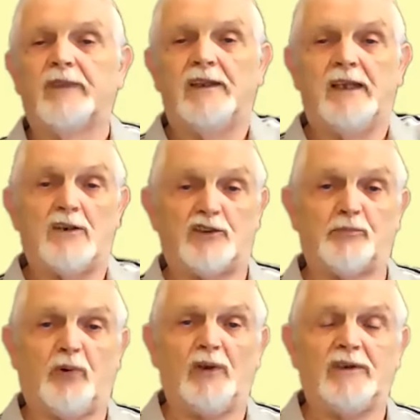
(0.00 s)
The arrow is
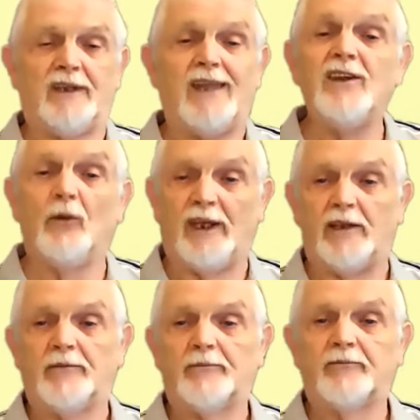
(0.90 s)
pointing in the way.
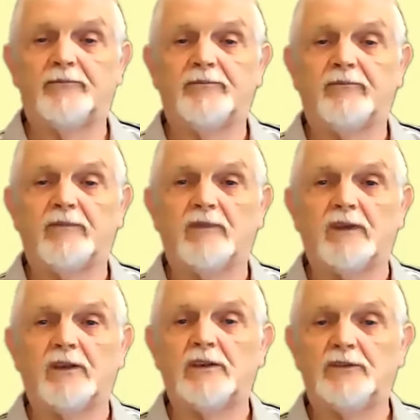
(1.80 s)

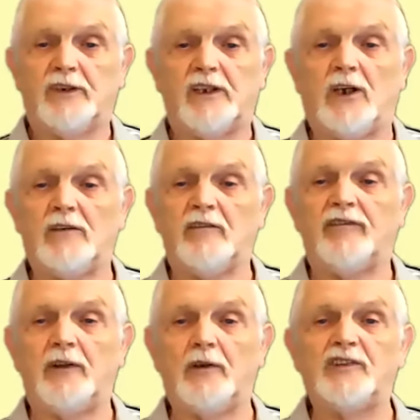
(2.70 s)
So the current
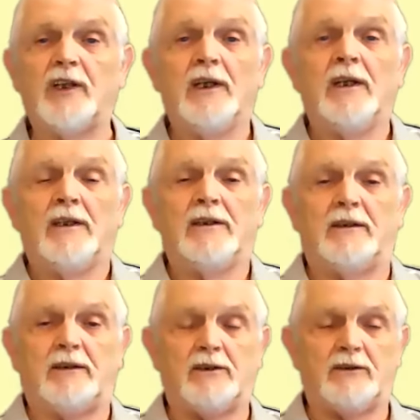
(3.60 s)
flows.
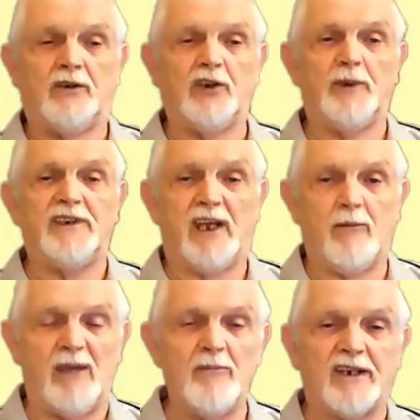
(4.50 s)
The good way to
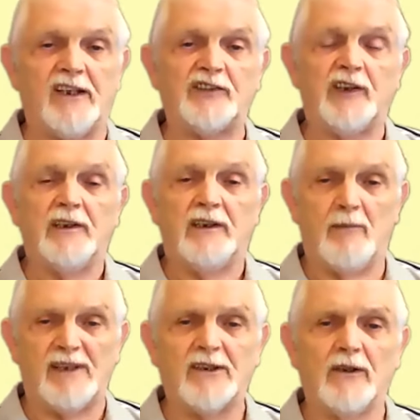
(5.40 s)
remember it is the
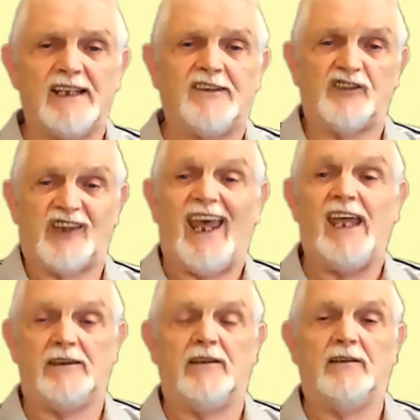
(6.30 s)
middle letter's N.